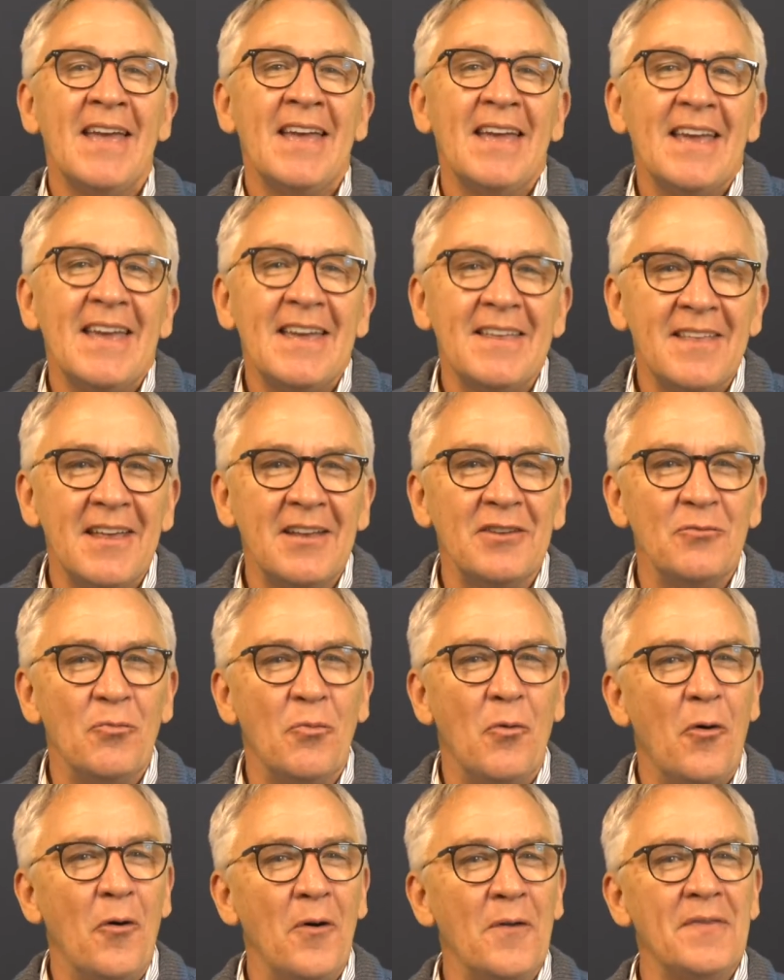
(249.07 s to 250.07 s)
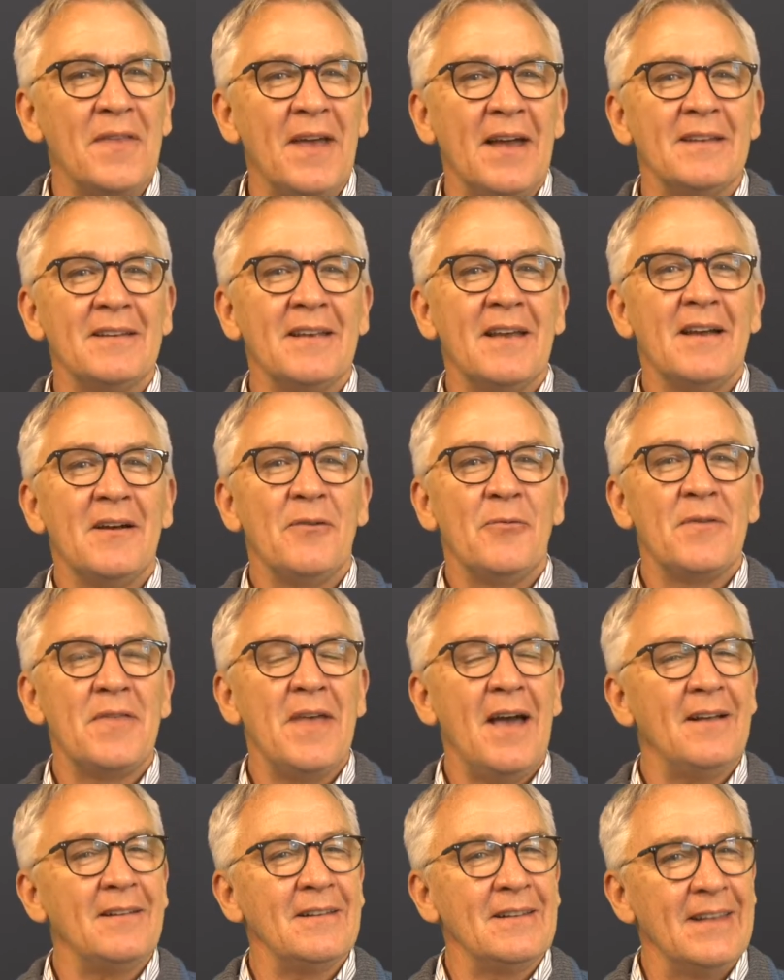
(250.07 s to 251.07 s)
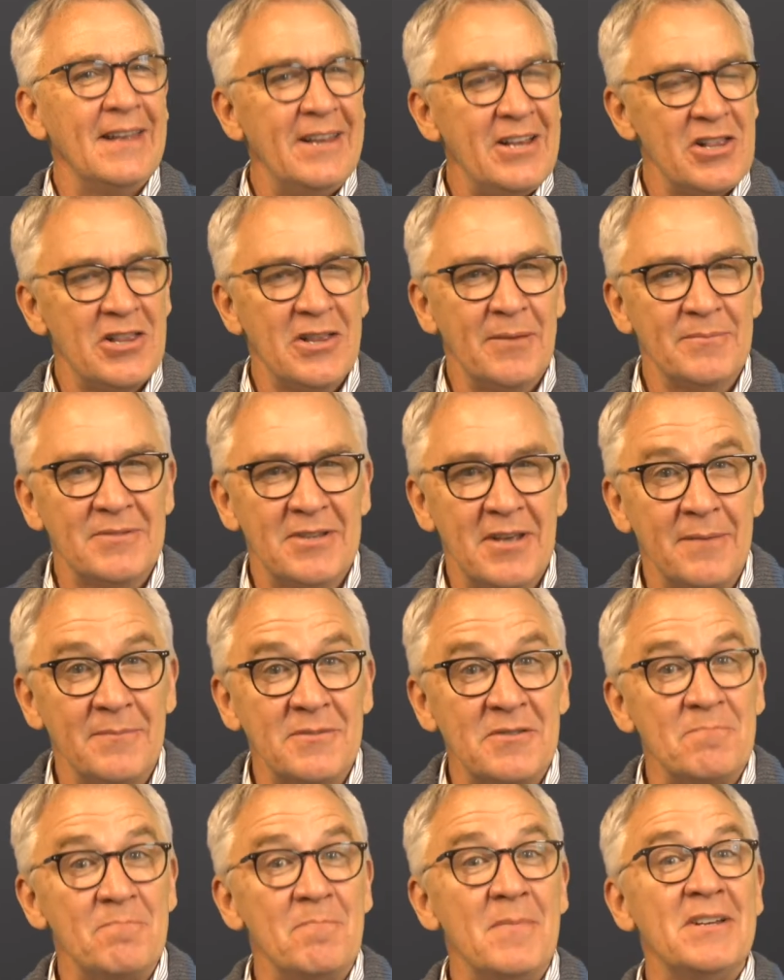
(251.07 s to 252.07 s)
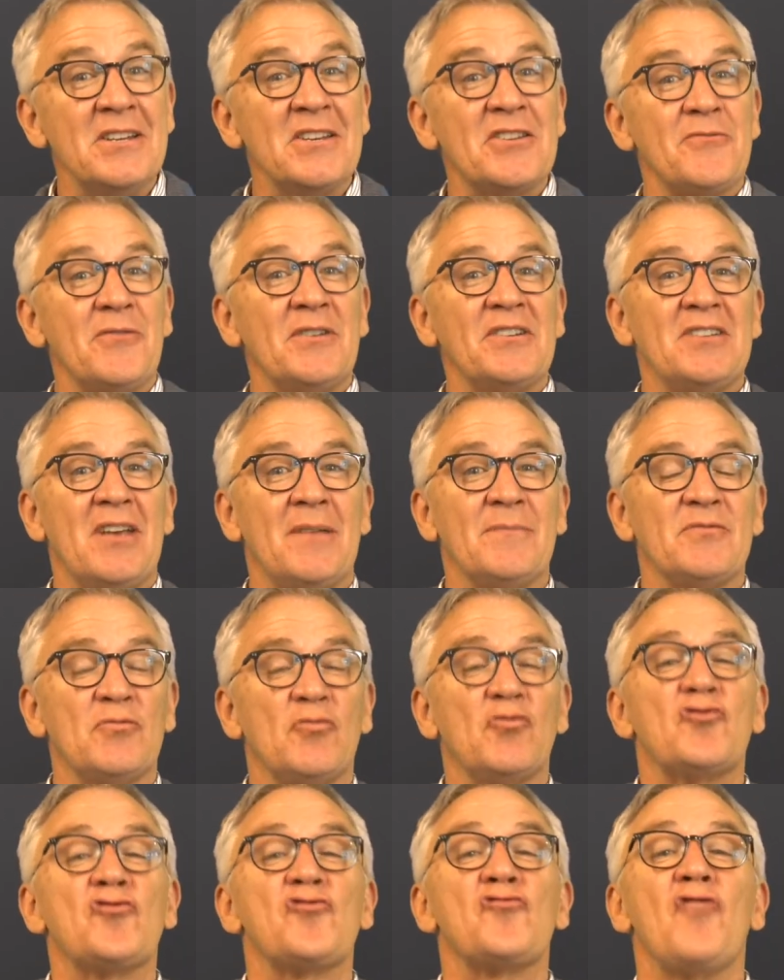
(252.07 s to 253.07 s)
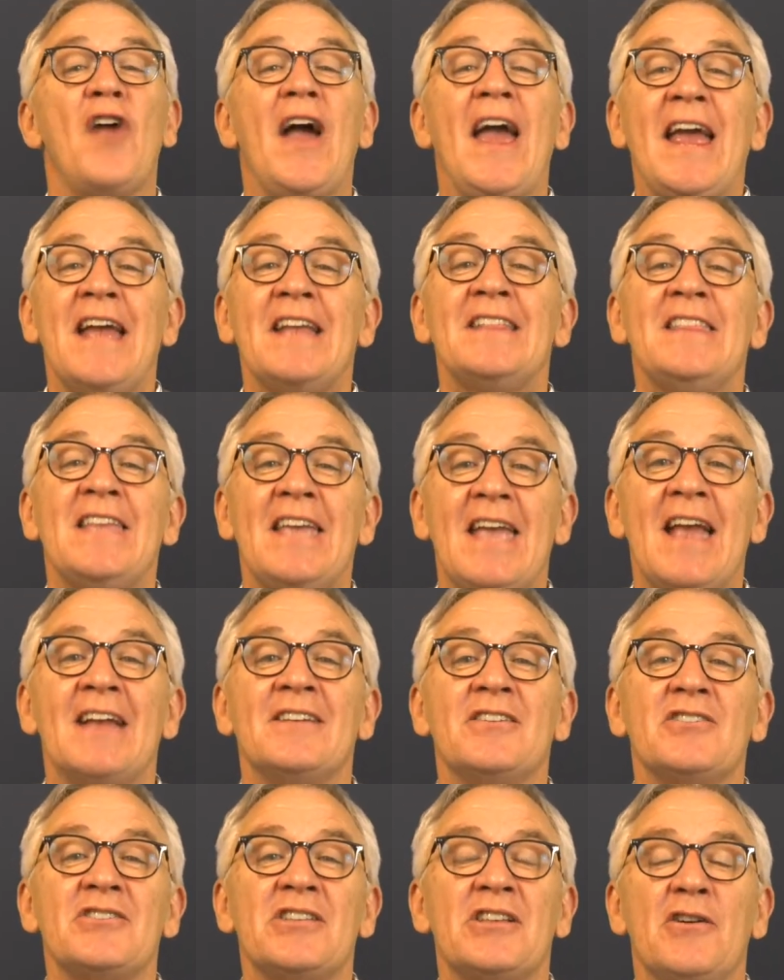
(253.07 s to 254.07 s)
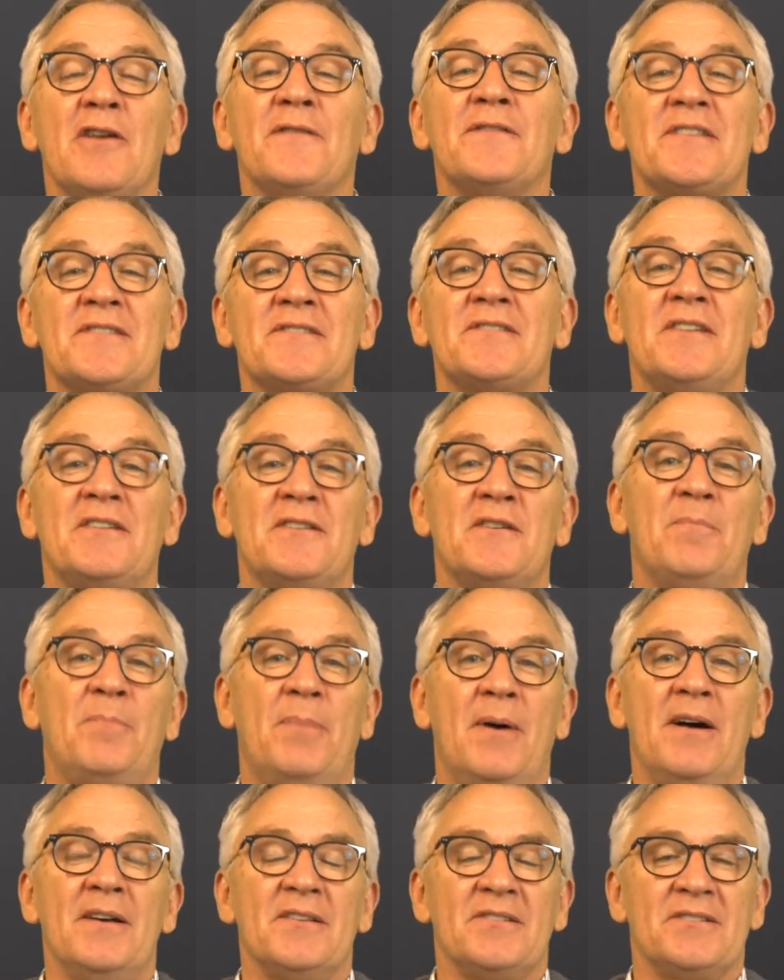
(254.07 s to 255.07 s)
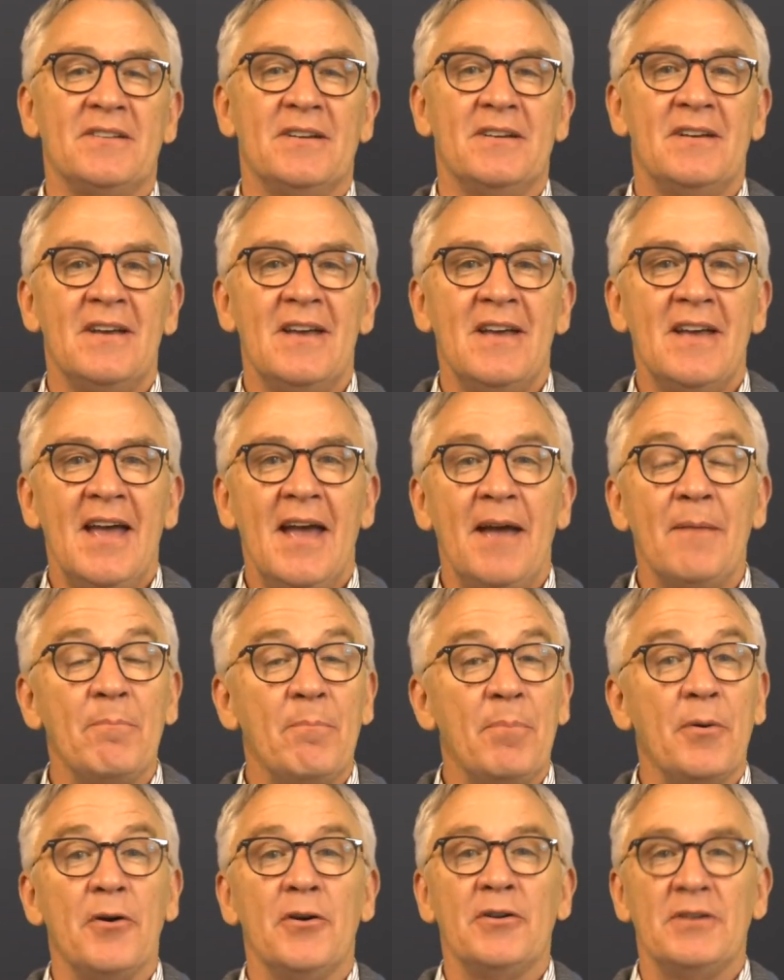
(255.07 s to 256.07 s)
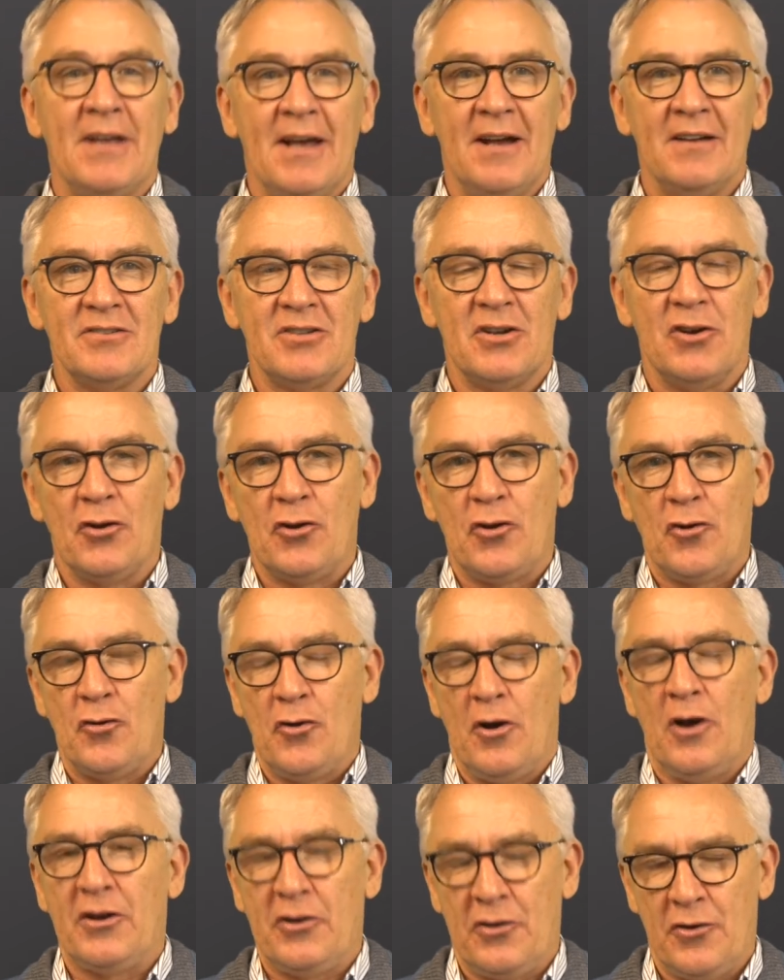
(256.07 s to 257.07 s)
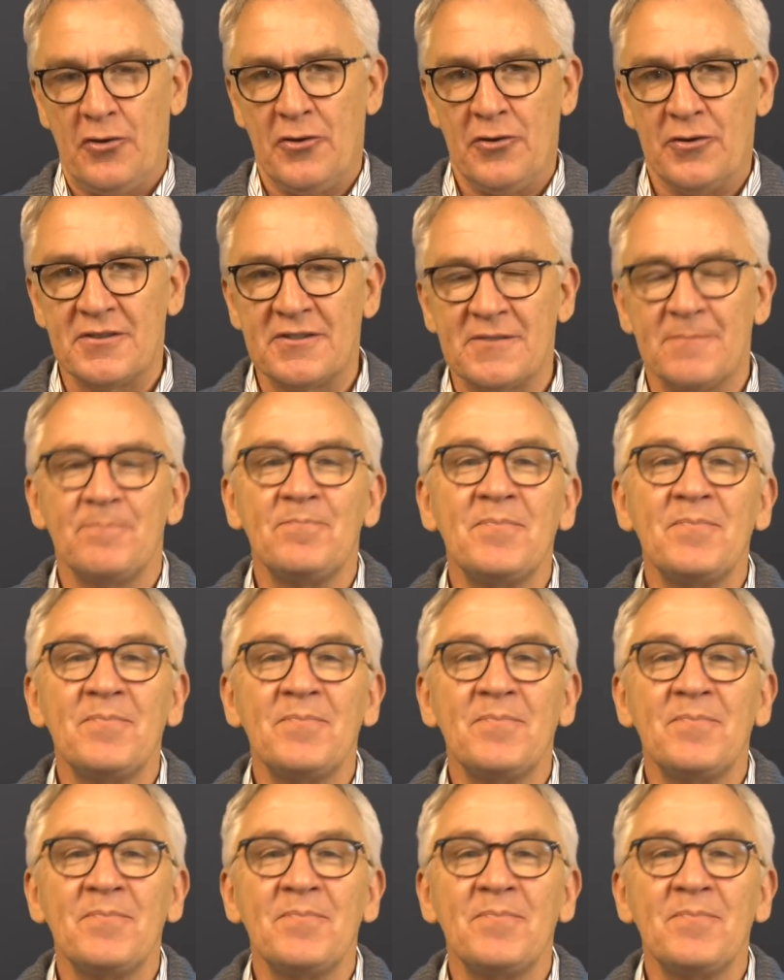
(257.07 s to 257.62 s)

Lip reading: He then warned that without leadership teams, ministry teams will drain the energy of the senior pastor and burnout occurs.